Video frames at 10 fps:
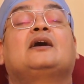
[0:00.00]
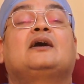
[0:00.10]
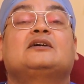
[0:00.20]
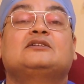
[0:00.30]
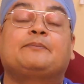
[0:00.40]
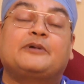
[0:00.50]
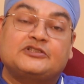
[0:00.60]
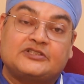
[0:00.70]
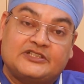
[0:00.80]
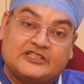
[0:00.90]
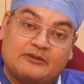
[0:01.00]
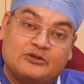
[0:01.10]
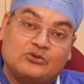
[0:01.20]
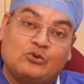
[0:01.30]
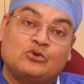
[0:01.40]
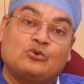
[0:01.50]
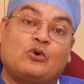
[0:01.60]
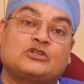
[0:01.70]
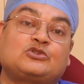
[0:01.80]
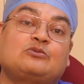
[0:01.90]
The person is able to go to
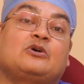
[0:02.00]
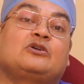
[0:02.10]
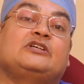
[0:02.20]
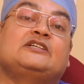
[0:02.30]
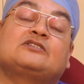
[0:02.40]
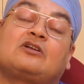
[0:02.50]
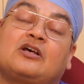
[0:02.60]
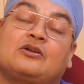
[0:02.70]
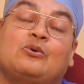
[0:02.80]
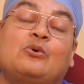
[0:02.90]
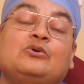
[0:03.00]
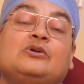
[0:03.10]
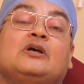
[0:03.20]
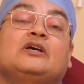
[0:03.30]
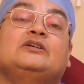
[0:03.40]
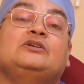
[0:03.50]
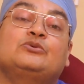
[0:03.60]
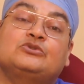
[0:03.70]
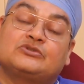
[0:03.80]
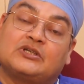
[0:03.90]
washroom on his or her own,
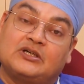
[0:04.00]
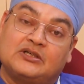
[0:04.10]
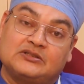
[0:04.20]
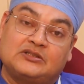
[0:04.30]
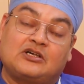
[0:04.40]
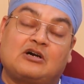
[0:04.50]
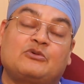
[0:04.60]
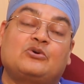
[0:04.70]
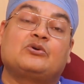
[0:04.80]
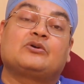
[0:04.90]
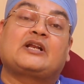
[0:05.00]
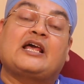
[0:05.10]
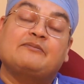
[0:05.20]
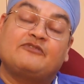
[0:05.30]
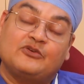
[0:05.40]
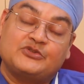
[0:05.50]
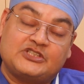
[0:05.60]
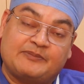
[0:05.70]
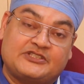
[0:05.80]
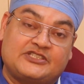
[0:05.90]
use the commode, climb few
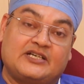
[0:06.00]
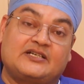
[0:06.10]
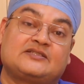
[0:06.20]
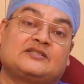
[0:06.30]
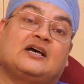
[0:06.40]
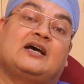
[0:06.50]
steps stairs,